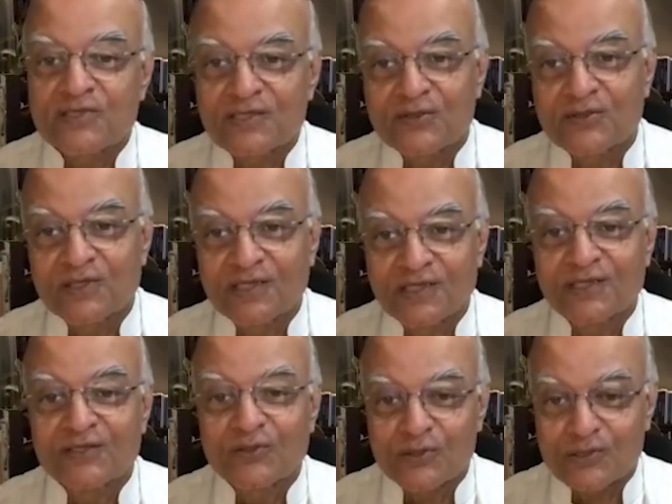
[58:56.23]
into the
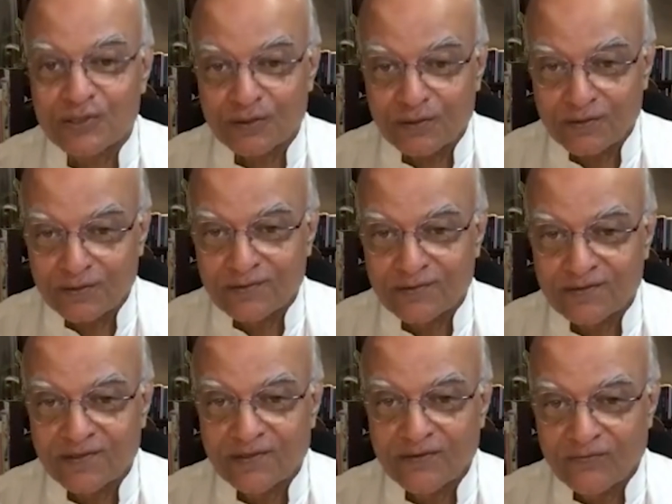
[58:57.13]
Indian Ocean,
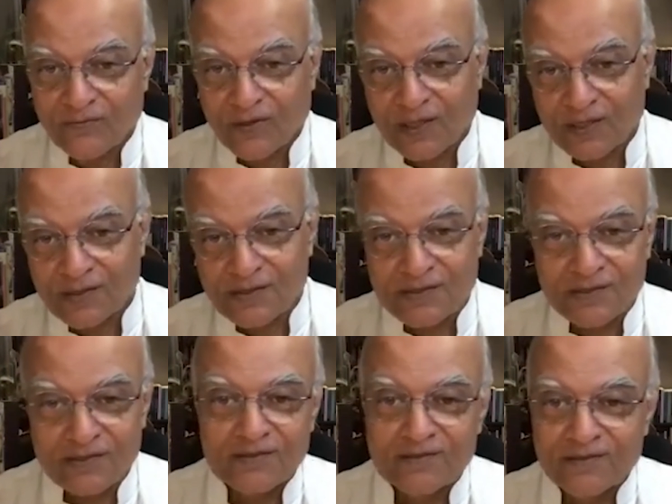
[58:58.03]
France.